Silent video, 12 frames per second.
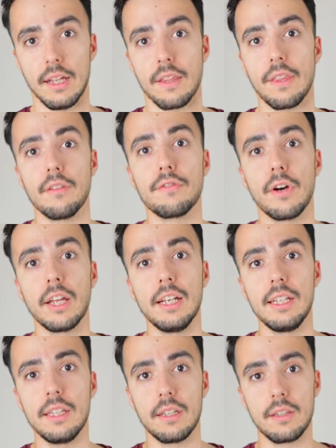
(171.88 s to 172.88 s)
Then
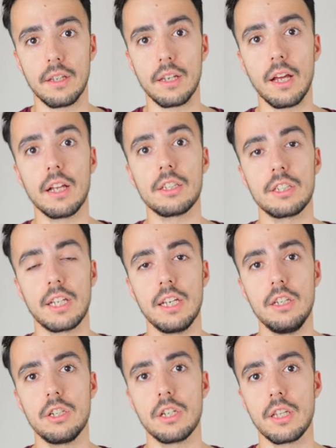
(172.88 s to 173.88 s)
finally, the last
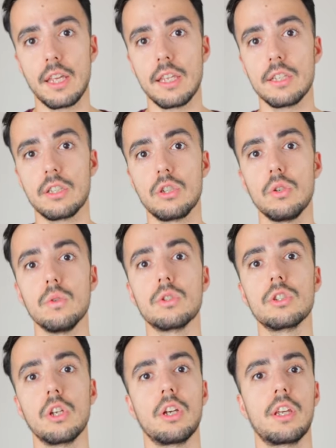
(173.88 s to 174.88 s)
stage is to
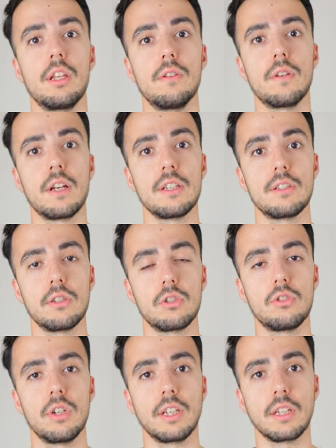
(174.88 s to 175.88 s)
circularize the
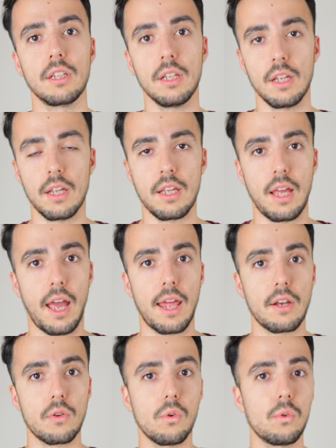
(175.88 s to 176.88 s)
string.
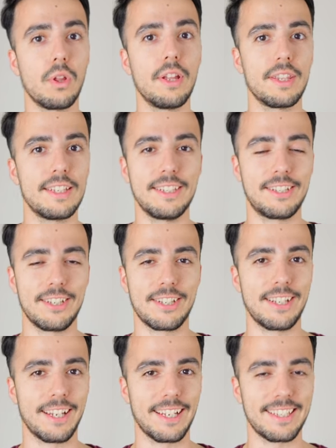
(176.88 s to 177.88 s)
And all this is
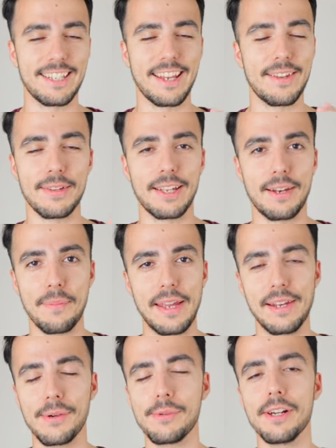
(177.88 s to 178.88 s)
just, like I said, a kind of
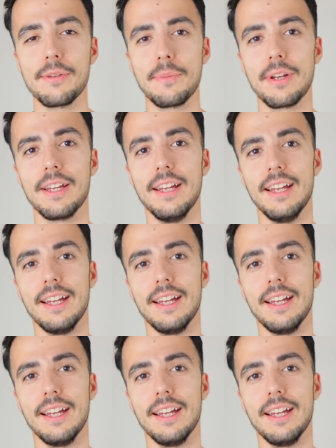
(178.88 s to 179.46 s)
made up word, but